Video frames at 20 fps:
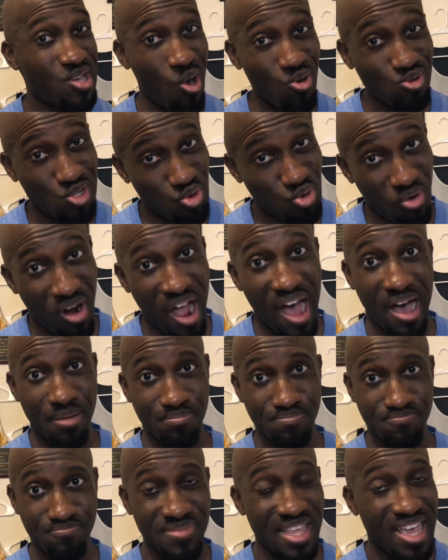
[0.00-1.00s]
Coach
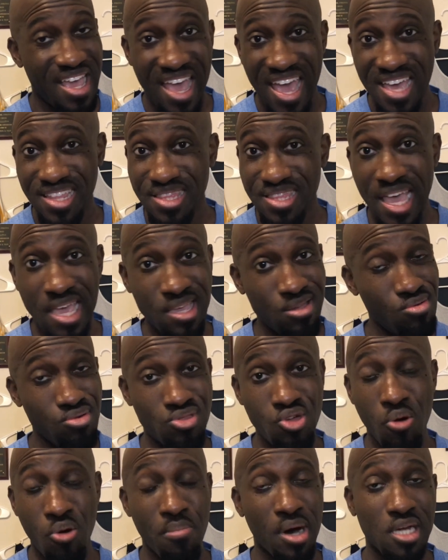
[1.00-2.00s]
Rob, and thank you
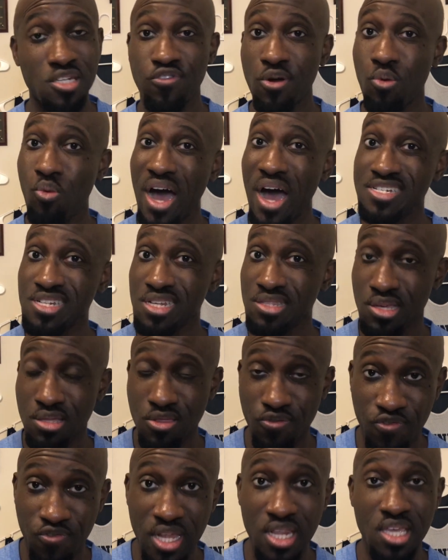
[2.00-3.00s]
so much for watching this
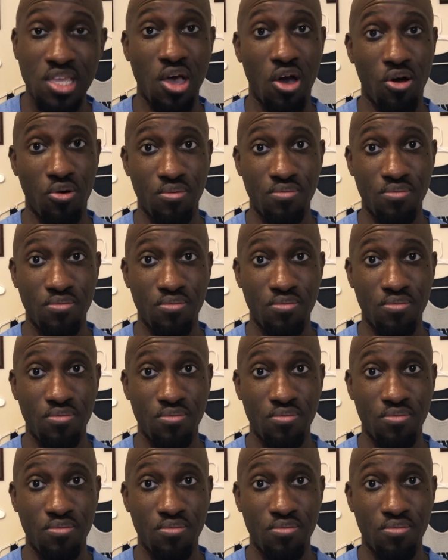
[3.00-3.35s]
video.